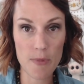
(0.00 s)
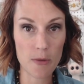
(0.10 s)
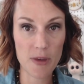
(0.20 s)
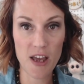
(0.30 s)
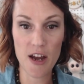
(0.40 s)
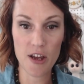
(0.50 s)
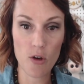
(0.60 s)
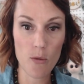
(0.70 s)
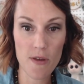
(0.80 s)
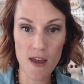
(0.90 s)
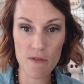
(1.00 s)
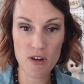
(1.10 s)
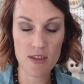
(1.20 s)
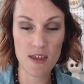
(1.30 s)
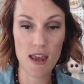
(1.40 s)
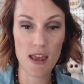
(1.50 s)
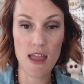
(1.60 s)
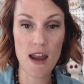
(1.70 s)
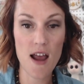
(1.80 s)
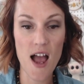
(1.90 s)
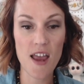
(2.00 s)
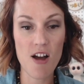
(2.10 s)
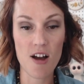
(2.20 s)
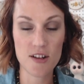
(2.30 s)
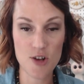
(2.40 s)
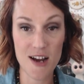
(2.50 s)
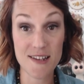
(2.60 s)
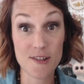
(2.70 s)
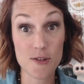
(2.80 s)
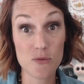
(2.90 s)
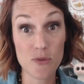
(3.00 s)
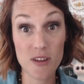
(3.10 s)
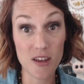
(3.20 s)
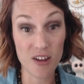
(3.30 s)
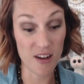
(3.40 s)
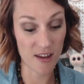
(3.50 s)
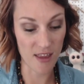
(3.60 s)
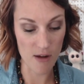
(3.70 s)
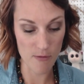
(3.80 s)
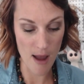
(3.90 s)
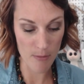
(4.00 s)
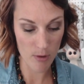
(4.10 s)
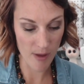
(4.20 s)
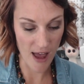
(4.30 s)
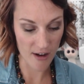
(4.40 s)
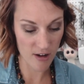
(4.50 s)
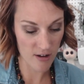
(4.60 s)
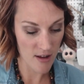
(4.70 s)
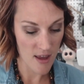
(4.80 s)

It'll be kind of go with everything, and that high contrast looks really good in that ramble pattern.